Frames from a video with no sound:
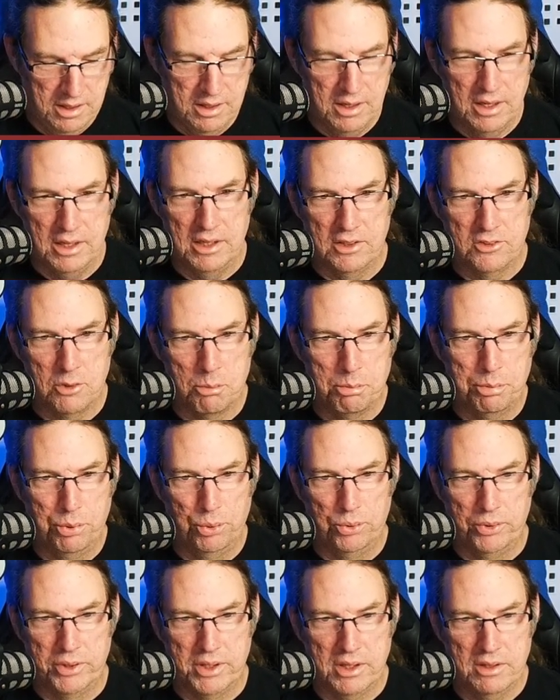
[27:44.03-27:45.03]
and it's a
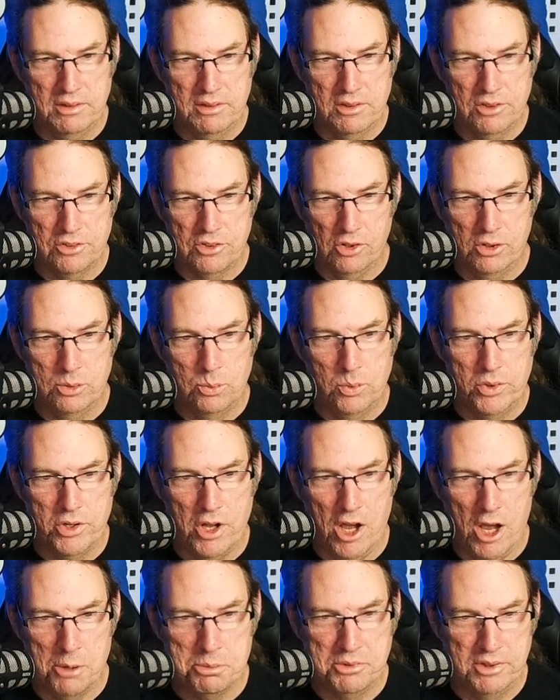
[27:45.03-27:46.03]
Boolean, there's only one
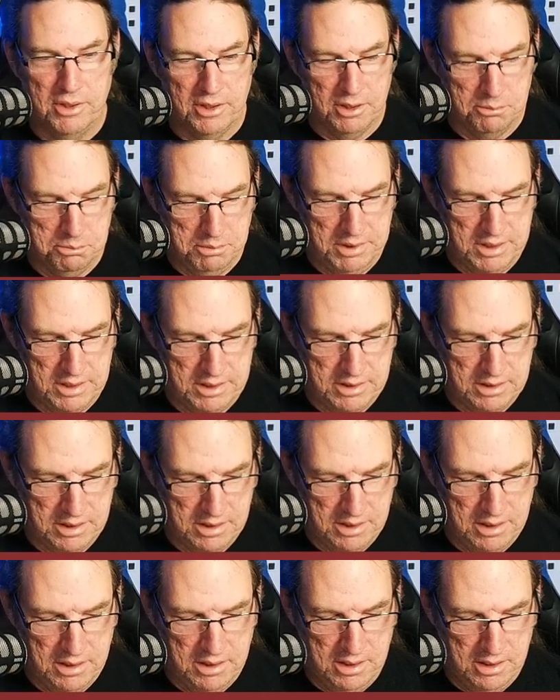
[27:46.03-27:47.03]
opposite it can be,
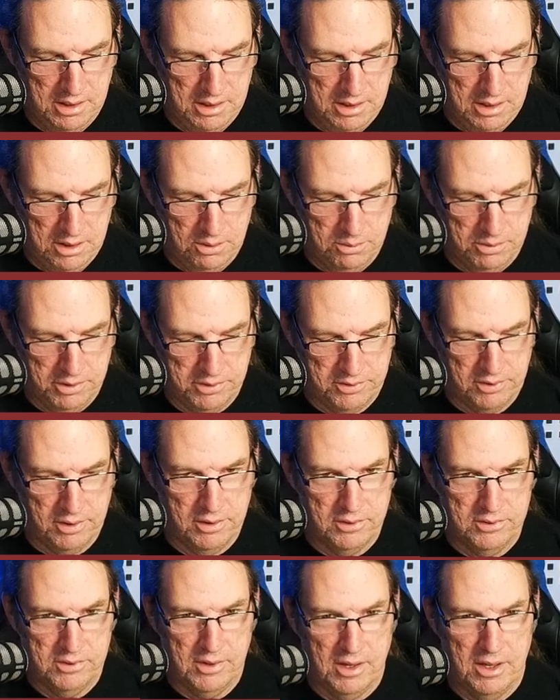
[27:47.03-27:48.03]
we're just going
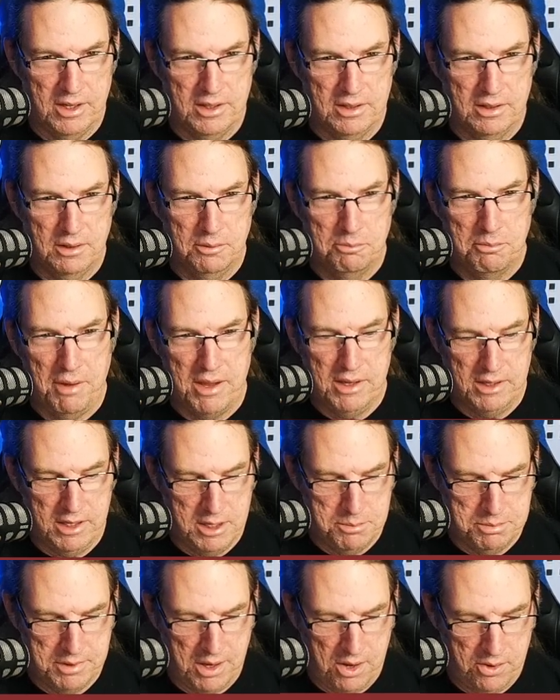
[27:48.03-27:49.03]
to say make
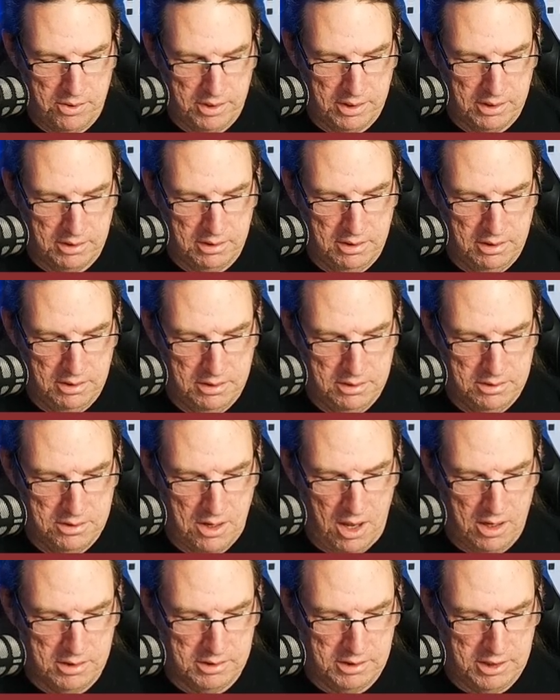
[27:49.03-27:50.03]
keep counting
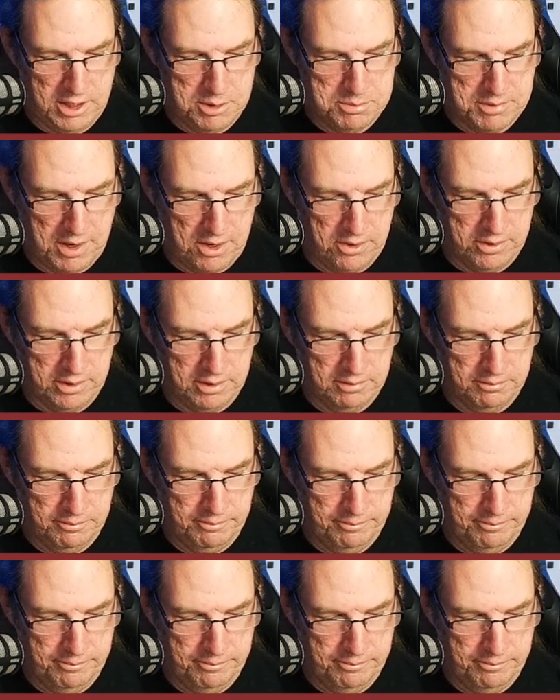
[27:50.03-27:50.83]
not keep counting.